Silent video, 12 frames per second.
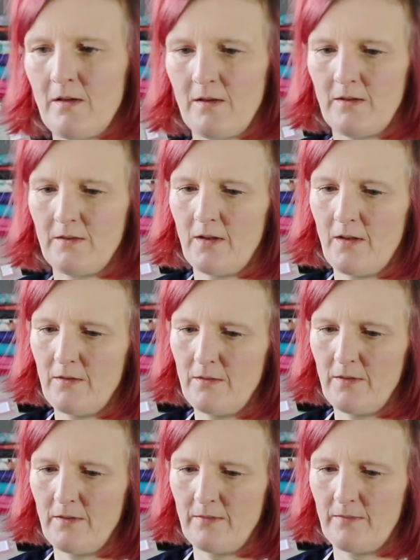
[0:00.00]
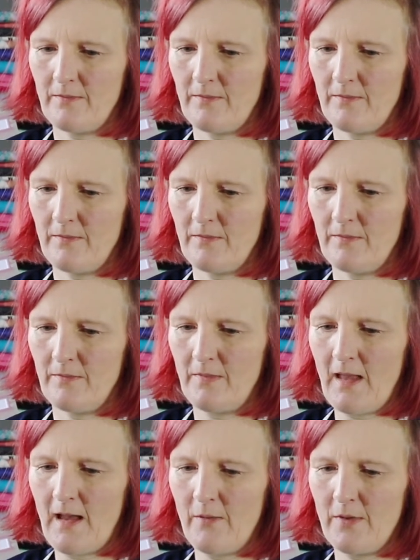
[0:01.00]
So
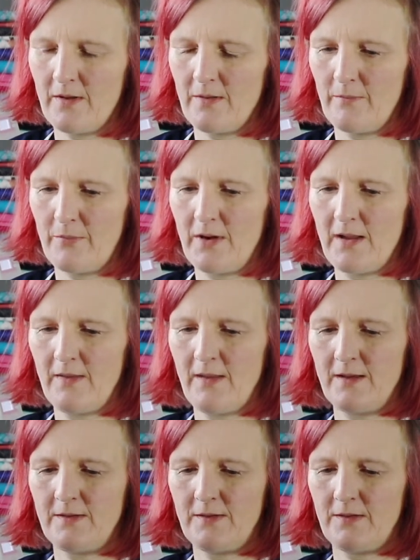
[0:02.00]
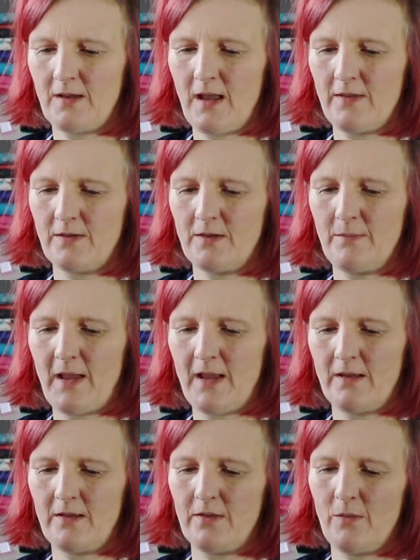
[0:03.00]
now we can bring this together to
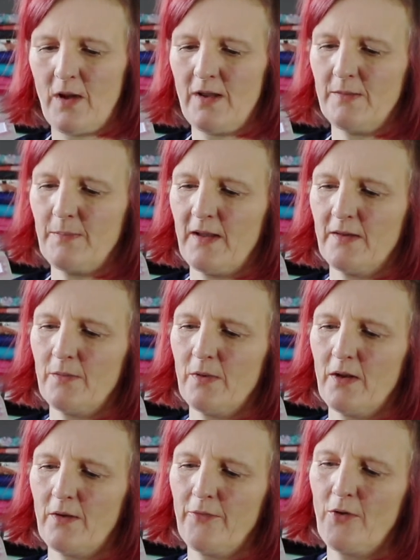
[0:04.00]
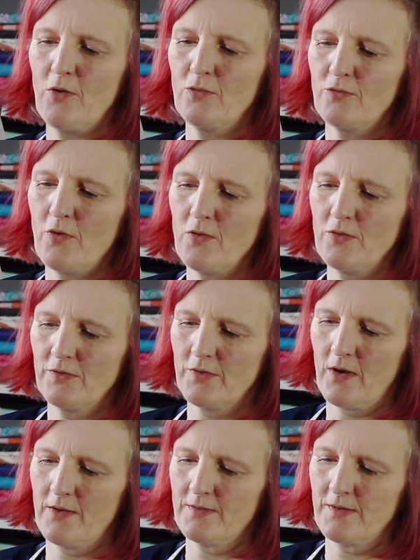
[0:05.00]
make the waistband. So we're going to fold wrong
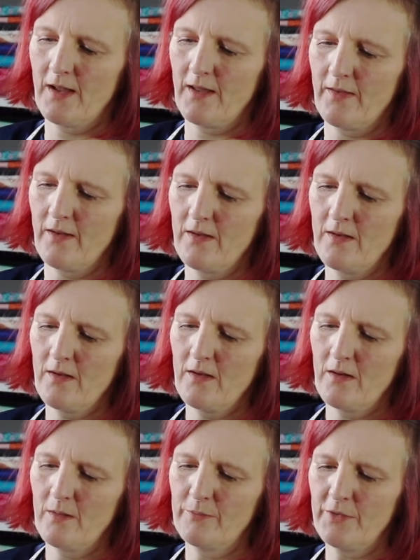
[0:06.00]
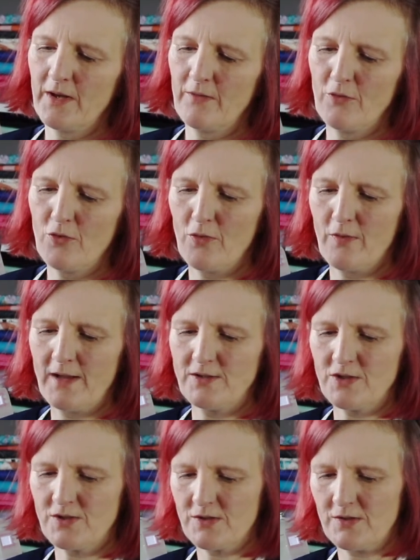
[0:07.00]
sides together and bring raw
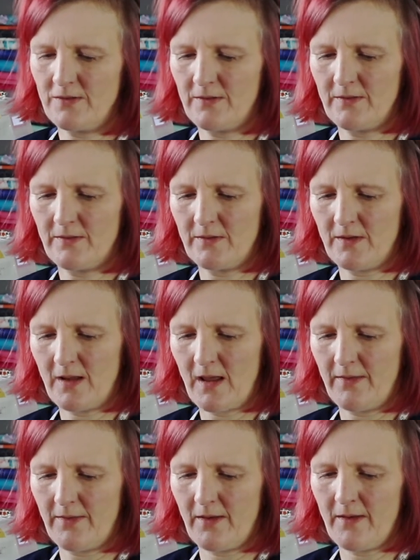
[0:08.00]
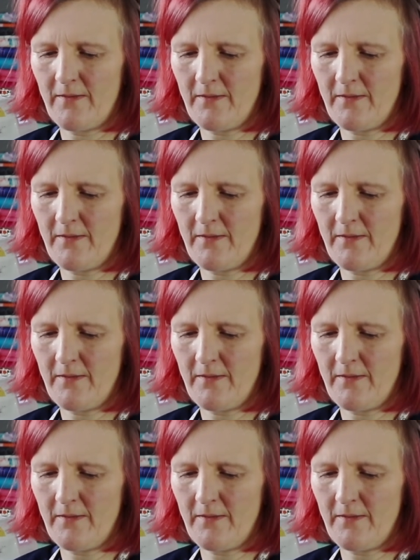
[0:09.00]
edges together,